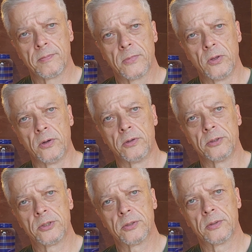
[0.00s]

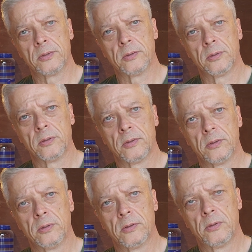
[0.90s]
those
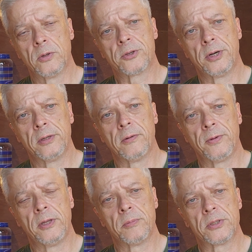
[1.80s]
who are trying to
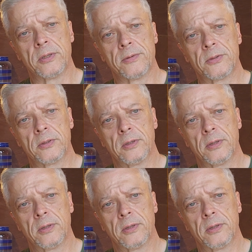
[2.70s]
defend themselves